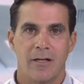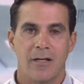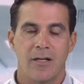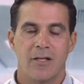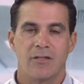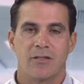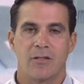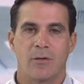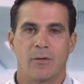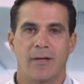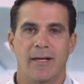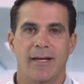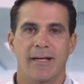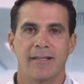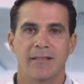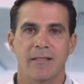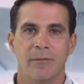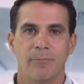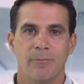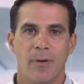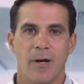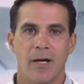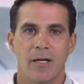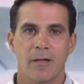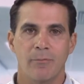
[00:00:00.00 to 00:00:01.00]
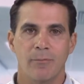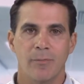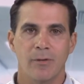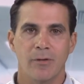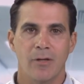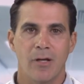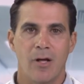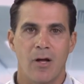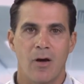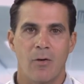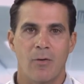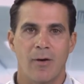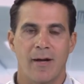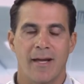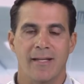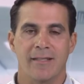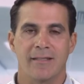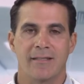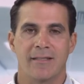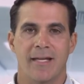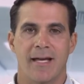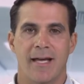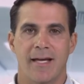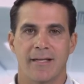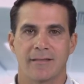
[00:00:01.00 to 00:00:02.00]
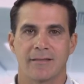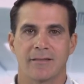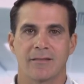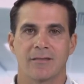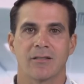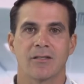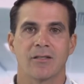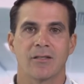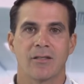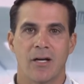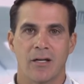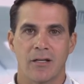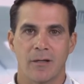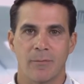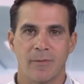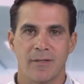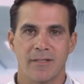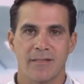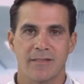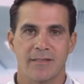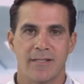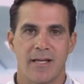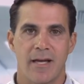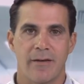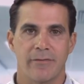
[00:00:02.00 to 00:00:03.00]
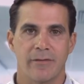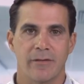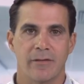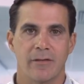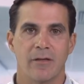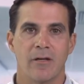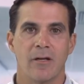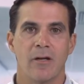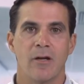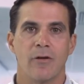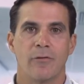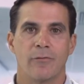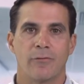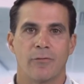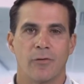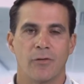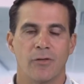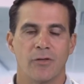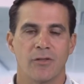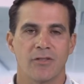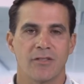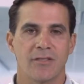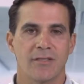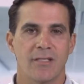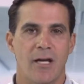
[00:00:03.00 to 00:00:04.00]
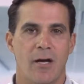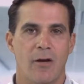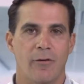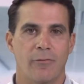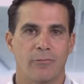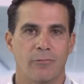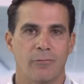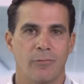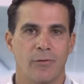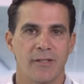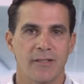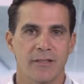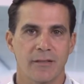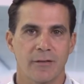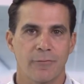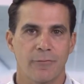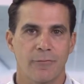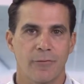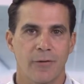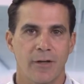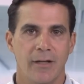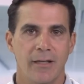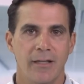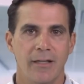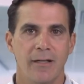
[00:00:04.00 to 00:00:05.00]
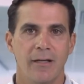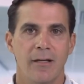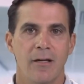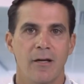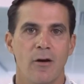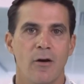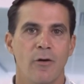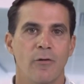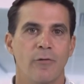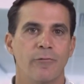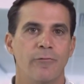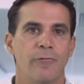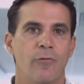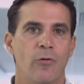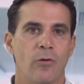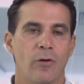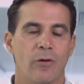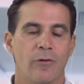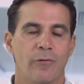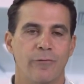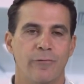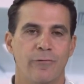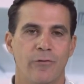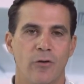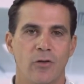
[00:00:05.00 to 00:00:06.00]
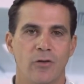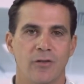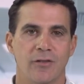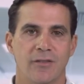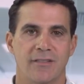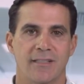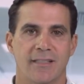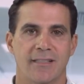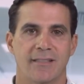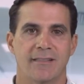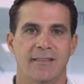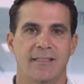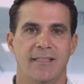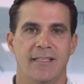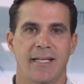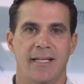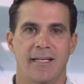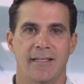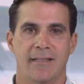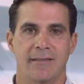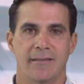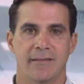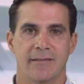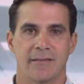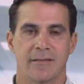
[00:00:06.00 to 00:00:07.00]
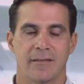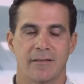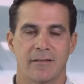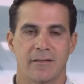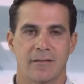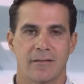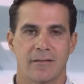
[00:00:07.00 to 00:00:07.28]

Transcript: So hit the button below and test Gutamin 7 for yourself, risk-free, for a full 60 days.